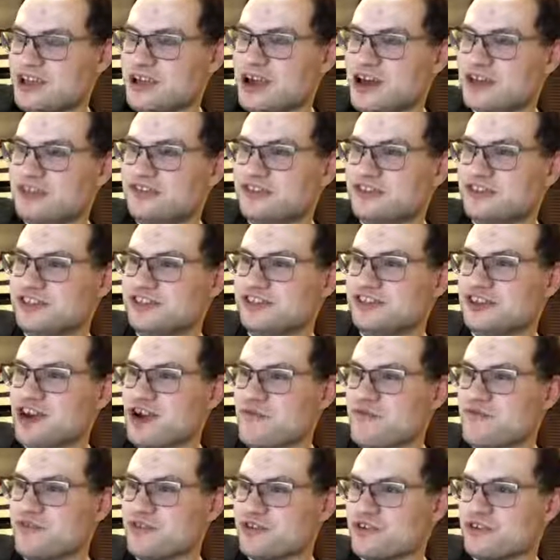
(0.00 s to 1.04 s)
No, so just
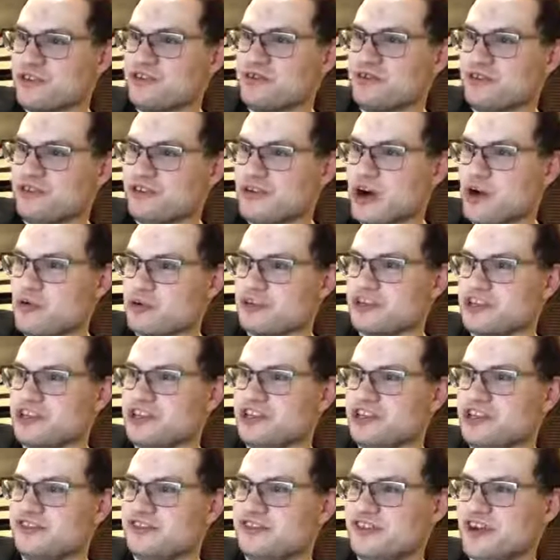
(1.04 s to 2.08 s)
go for lower
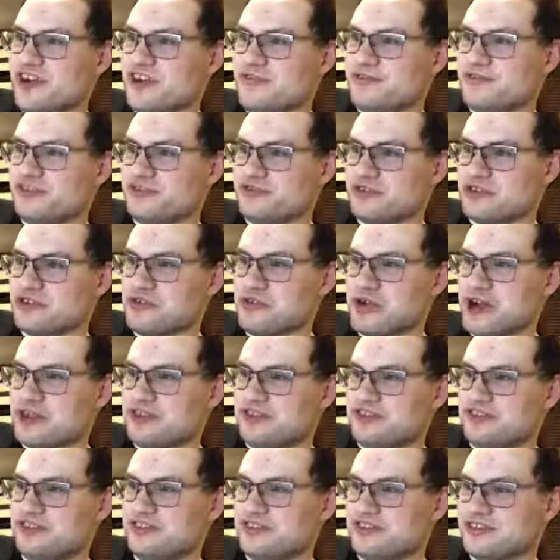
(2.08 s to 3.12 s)
key stuff to
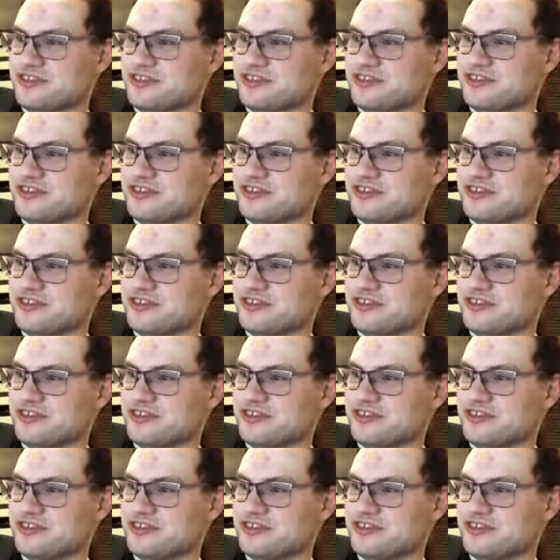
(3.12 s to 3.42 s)
request.